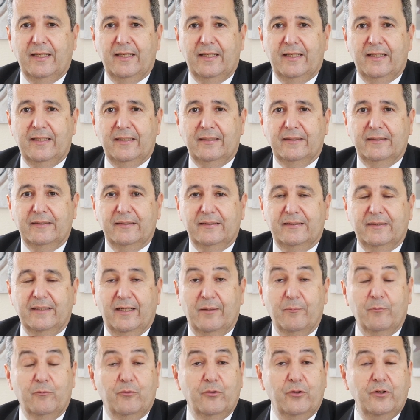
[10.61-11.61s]
and
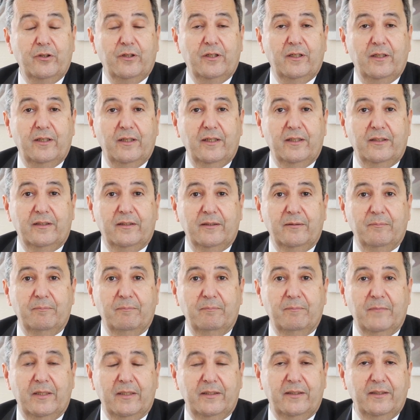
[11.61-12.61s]
I'm working at the
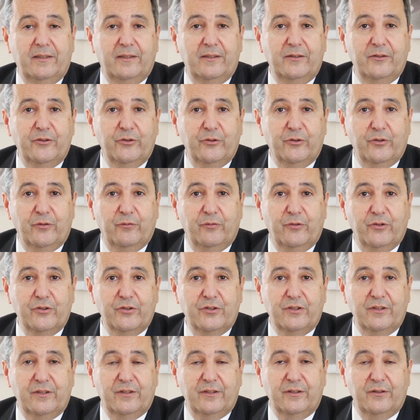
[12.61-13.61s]
Medical
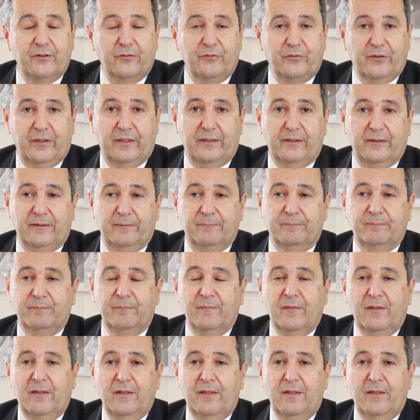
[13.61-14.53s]
University of Vienna.